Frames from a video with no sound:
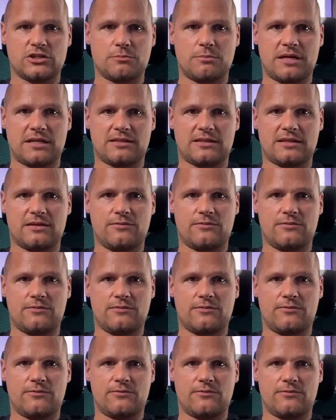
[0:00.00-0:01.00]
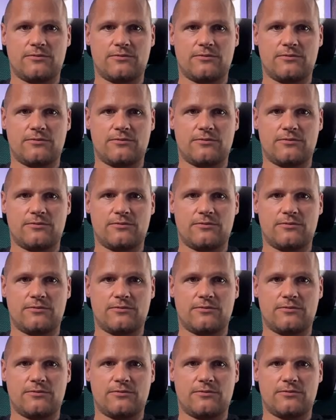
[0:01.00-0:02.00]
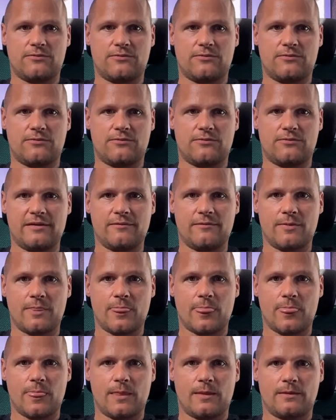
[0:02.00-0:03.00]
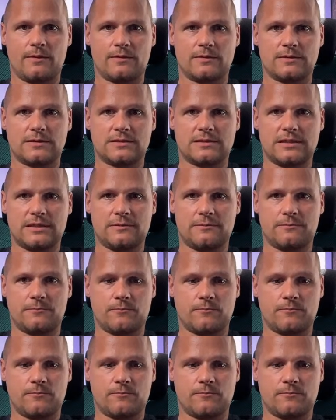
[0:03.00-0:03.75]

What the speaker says: but if you have like a clearly already, see,